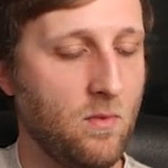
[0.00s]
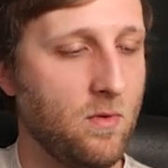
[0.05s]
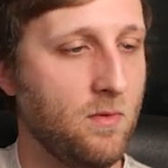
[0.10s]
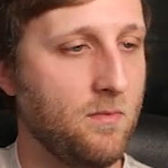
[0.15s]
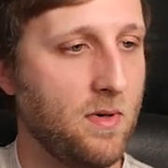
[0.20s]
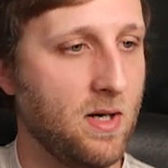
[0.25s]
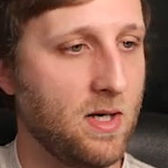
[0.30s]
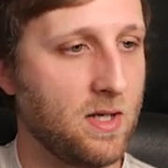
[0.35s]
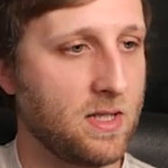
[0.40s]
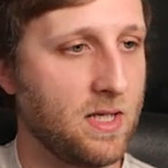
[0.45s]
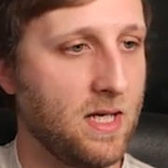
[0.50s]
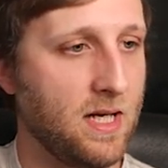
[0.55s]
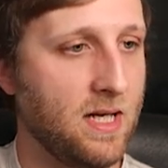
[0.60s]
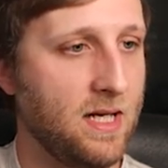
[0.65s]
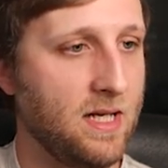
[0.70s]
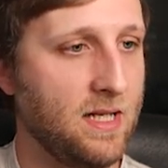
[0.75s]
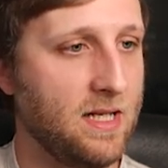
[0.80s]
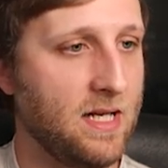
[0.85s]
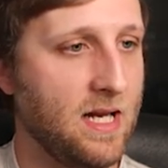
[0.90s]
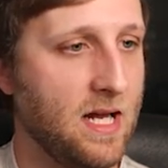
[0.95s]
We'll mark
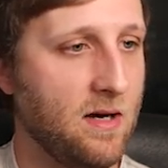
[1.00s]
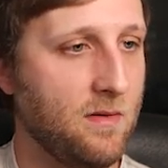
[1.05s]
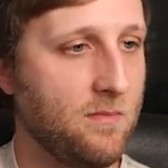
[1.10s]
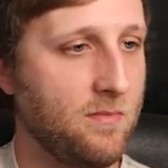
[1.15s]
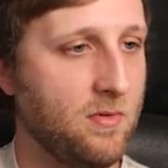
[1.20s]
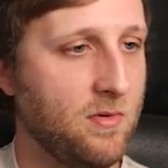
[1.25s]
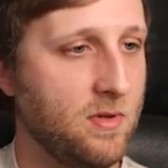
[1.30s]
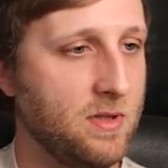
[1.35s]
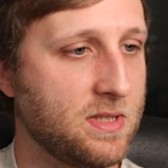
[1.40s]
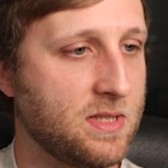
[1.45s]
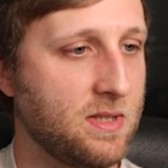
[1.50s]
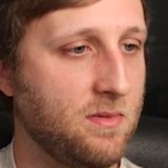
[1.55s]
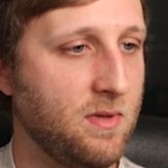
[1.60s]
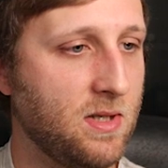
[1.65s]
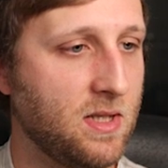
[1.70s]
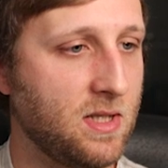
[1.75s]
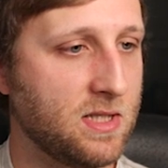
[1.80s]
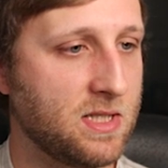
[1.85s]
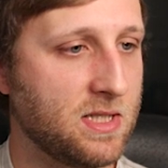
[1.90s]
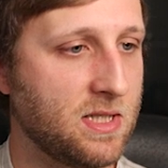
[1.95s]
our in and out point, so
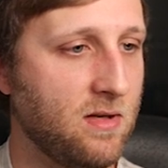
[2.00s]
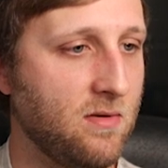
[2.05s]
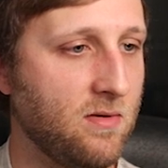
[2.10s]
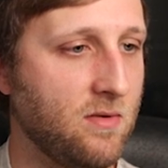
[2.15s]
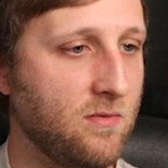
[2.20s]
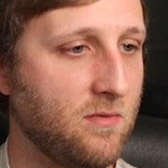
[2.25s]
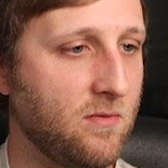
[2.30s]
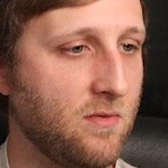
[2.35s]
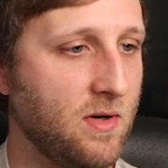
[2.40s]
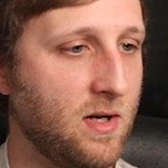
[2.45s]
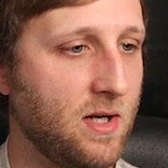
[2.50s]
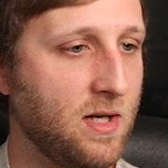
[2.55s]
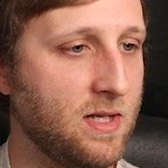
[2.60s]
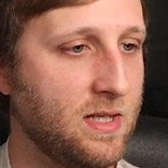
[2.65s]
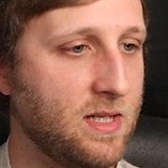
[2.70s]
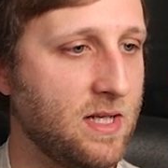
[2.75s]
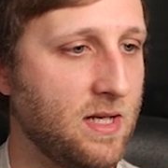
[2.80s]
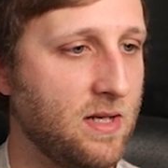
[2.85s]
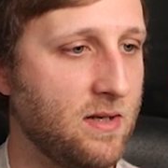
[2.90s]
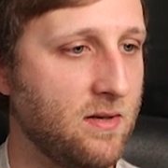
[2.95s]
I'm going to slow it
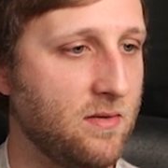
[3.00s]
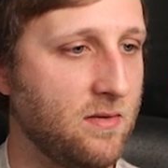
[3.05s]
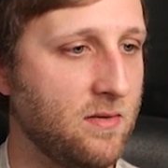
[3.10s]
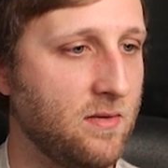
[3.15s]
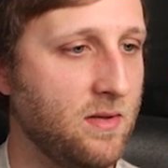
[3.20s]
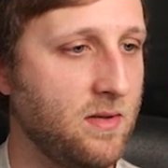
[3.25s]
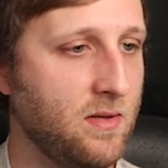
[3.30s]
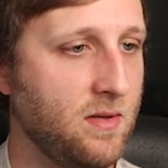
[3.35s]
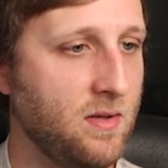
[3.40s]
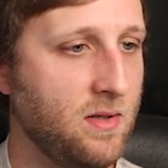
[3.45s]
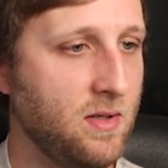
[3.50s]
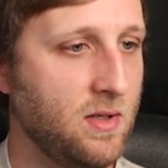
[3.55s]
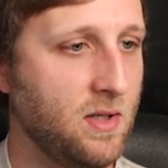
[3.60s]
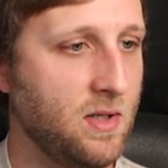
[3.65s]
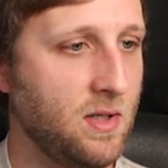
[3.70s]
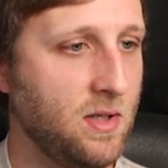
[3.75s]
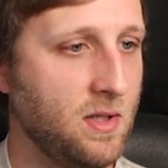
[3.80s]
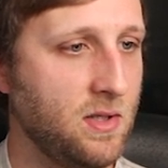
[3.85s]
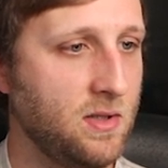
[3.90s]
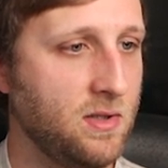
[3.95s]
right down
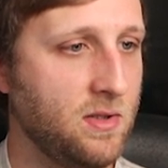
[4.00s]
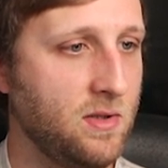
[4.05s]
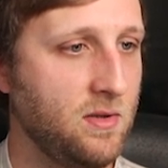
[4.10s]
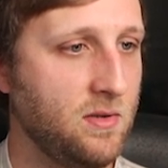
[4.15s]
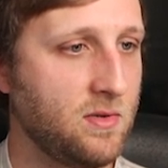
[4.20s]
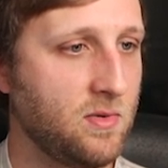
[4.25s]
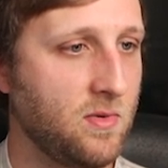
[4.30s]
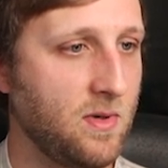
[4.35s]
to